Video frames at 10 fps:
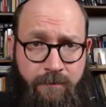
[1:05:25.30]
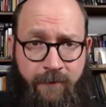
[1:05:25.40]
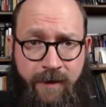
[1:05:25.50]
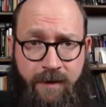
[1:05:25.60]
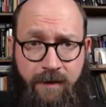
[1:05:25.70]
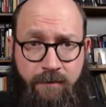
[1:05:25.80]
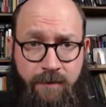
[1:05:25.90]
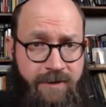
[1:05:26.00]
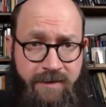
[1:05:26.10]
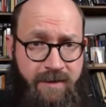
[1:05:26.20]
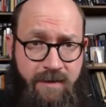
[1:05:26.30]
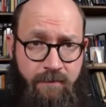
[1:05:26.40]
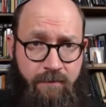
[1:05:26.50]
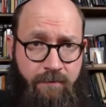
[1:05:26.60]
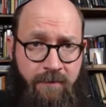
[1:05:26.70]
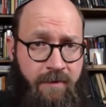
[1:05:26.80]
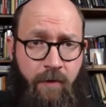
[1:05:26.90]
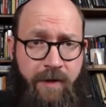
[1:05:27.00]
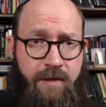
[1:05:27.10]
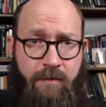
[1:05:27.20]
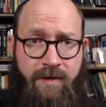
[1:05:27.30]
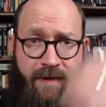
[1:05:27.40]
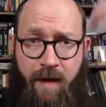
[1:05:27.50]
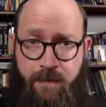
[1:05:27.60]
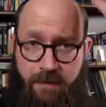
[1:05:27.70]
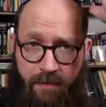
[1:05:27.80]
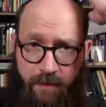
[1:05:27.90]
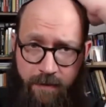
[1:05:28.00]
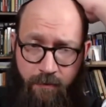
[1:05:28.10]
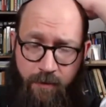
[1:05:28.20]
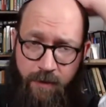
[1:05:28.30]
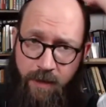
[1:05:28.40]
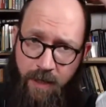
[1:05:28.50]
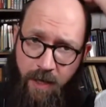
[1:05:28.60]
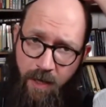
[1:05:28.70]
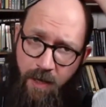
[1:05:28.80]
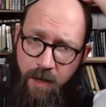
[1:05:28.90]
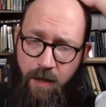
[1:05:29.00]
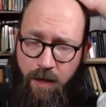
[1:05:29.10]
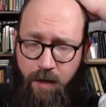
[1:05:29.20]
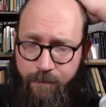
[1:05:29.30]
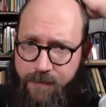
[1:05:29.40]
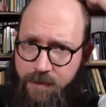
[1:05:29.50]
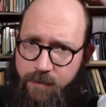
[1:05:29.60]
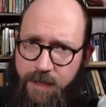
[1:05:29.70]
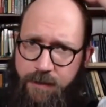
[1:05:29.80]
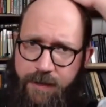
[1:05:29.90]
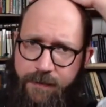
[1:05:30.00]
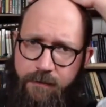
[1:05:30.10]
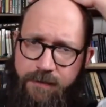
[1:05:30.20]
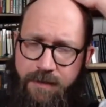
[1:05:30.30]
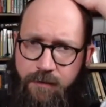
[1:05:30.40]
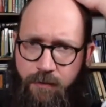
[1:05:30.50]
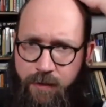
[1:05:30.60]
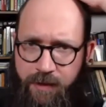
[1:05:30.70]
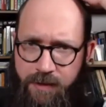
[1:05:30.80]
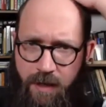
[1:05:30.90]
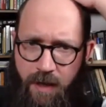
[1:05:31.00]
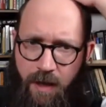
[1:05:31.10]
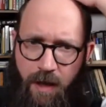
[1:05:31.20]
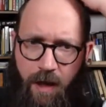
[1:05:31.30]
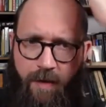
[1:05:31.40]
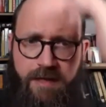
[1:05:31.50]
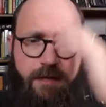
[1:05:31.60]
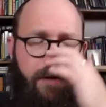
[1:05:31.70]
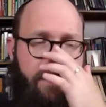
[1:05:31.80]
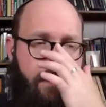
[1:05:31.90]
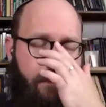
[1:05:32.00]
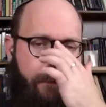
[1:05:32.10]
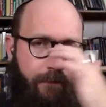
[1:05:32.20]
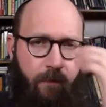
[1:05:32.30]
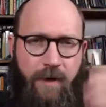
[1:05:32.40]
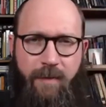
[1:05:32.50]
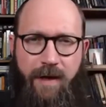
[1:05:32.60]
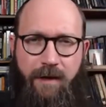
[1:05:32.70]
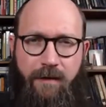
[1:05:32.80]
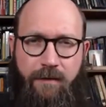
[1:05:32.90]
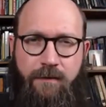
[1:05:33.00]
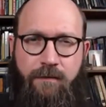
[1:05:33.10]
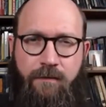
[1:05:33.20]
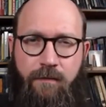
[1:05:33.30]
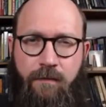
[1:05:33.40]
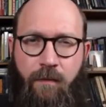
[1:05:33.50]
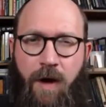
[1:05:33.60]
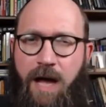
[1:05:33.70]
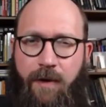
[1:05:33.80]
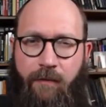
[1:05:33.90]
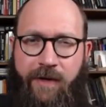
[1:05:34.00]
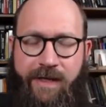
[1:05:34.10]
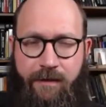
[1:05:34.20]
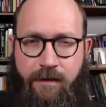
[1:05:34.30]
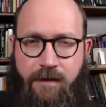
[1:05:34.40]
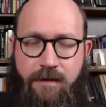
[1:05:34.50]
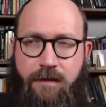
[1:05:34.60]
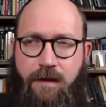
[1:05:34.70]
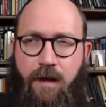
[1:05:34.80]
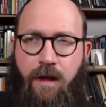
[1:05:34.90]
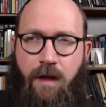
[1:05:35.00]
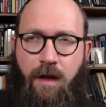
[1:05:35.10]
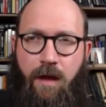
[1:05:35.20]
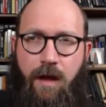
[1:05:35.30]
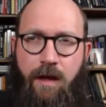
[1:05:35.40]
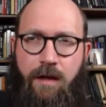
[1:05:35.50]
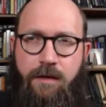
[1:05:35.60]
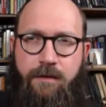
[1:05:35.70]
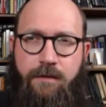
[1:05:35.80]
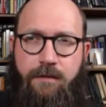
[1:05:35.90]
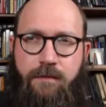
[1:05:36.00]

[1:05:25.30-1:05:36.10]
frankly. It just didn't there's no reason to believe it happened historically. Um, so when I look at those stories, I'm asking myself, what am I, why am I reading this? And